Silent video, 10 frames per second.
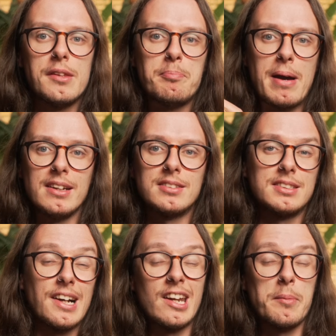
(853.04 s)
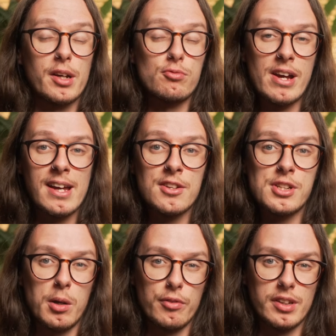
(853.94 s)
the best dynamic range
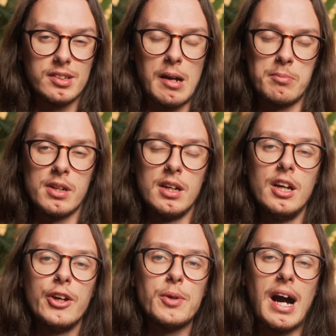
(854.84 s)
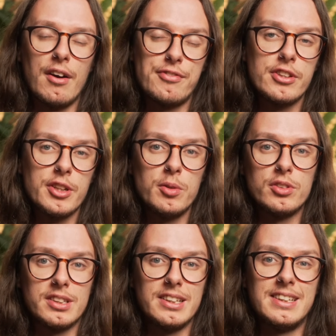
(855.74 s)
out of this camera, you have to
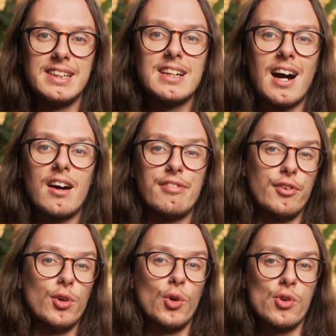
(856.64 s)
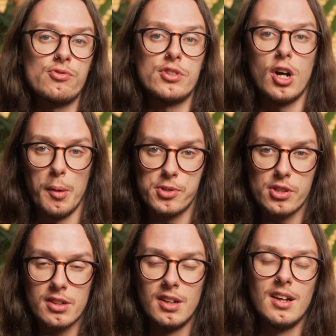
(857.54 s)
use the DR400 option,